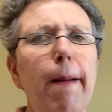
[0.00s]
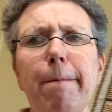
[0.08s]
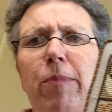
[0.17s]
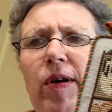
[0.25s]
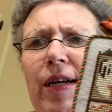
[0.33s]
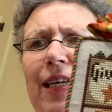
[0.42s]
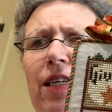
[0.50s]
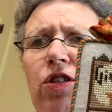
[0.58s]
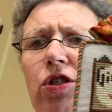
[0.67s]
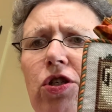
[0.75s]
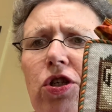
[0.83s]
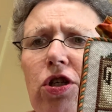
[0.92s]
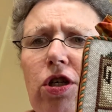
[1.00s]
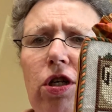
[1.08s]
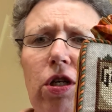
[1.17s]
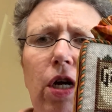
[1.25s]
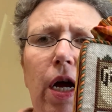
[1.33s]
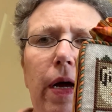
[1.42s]
I'm pretty
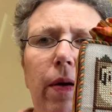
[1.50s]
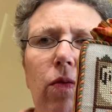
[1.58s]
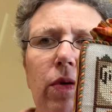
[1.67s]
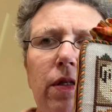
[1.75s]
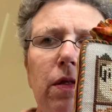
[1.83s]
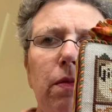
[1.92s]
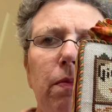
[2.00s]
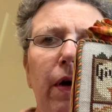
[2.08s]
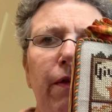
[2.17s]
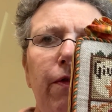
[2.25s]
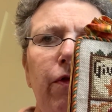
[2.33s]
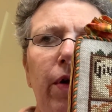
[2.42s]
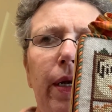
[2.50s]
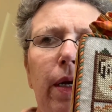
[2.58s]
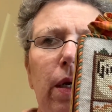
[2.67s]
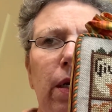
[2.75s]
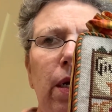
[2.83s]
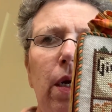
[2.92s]
sure it was my friend
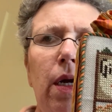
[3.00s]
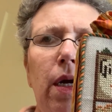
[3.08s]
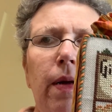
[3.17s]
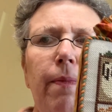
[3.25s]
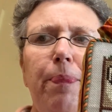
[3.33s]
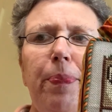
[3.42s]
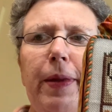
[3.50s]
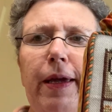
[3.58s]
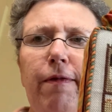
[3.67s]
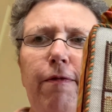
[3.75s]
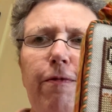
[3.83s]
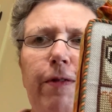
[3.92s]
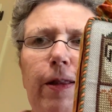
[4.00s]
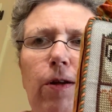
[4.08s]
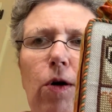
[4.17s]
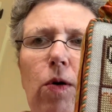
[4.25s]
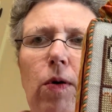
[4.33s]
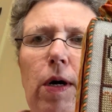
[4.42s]
and
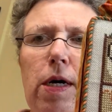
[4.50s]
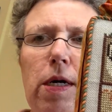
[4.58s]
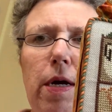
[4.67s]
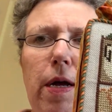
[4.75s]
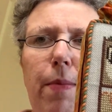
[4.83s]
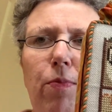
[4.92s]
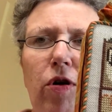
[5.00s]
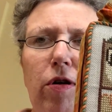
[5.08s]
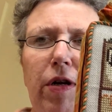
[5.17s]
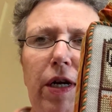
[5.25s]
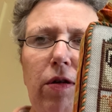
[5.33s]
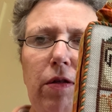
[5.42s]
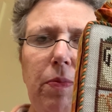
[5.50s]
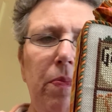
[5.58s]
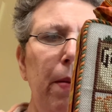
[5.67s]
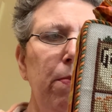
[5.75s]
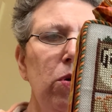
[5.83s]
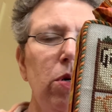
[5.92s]
fellow Embroider Guild
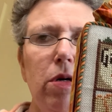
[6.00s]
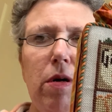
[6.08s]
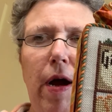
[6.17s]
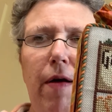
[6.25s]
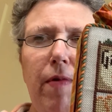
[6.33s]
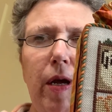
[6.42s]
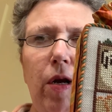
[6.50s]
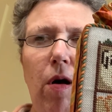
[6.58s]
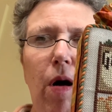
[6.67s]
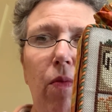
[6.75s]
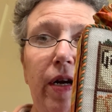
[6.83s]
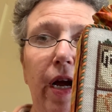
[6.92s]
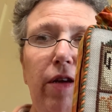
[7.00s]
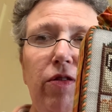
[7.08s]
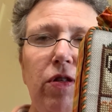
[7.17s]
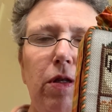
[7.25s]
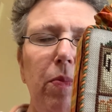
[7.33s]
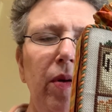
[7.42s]
member when I
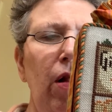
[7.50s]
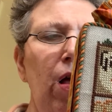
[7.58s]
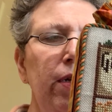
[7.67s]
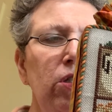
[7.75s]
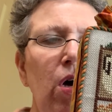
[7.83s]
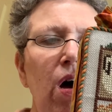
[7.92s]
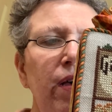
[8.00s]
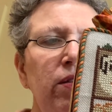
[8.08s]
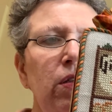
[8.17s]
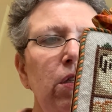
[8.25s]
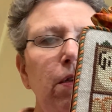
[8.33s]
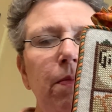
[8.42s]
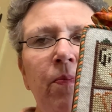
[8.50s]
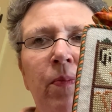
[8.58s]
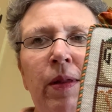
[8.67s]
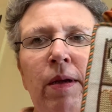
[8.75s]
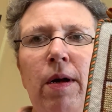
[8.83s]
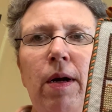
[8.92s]
used to belong to Austin,
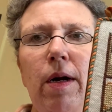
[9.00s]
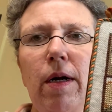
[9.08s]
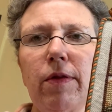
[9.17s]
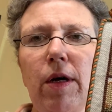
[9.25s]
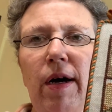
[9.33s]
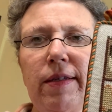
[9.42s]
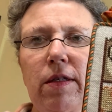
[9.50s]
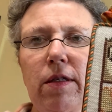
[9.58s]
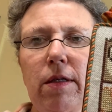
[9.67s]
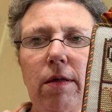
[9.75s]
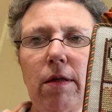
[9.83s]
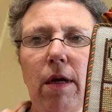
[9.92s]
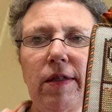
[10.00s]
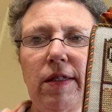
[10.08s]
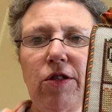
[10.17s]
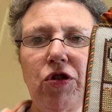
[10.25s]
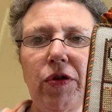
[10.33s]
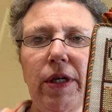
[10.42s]
the Austin
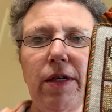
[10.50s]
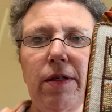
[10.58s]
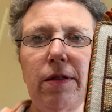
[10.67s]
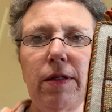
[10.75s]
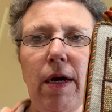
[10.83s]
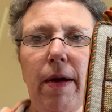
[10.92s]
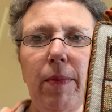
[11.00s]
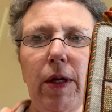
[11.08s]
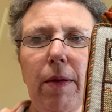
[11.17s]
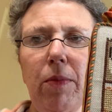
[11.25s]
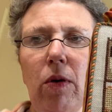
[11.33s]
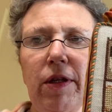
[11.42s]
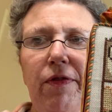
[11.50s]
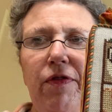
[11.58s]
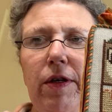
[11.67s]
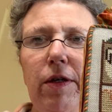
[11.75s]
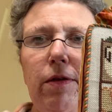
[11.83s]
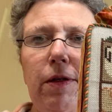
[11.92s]
Stitchery Guild, Kim
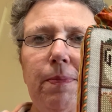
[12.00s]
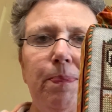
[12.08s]
Holyfield.